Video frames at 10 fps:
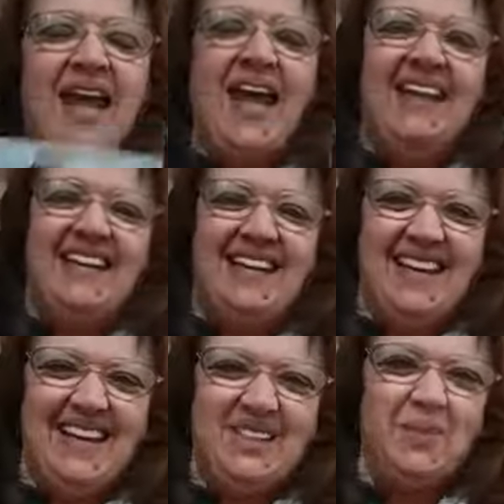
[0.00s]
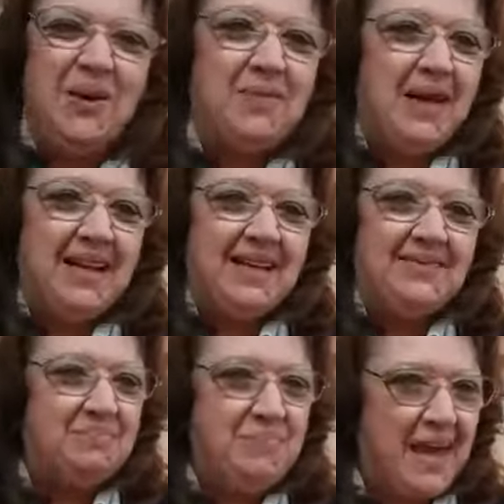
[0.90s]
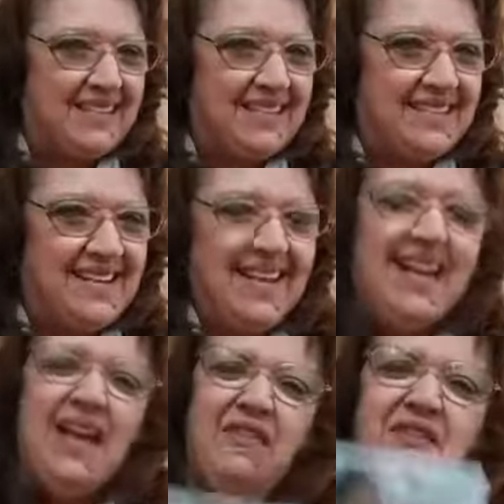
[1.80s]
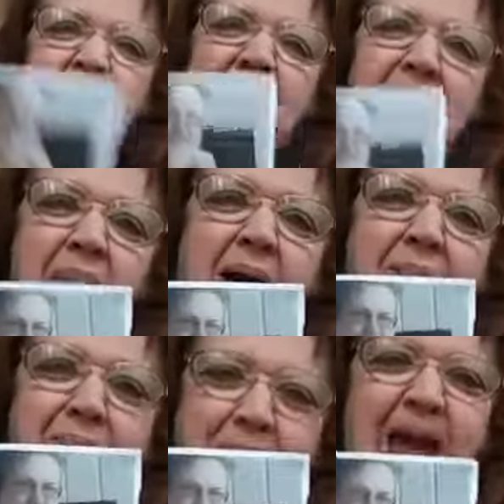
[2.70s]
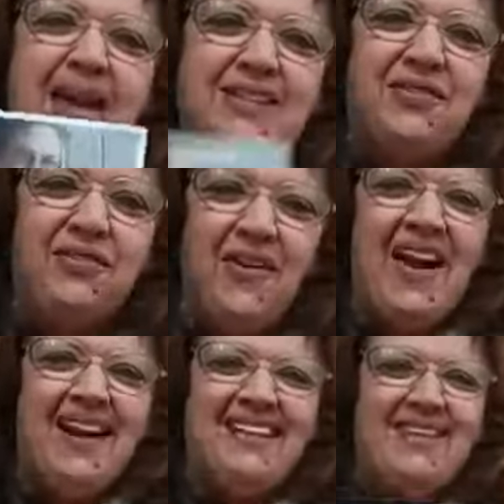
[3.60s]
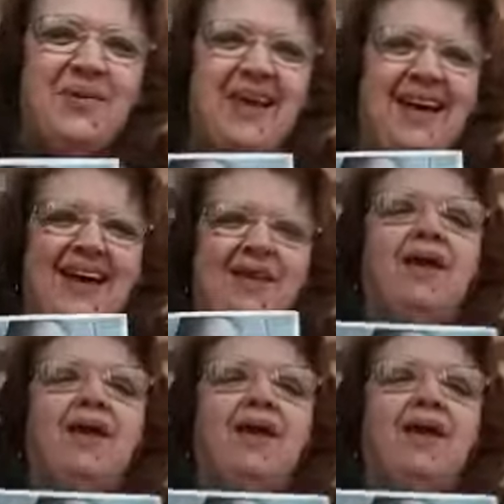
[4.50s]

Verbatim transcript: and he is one of my best, if not my best friend, okay?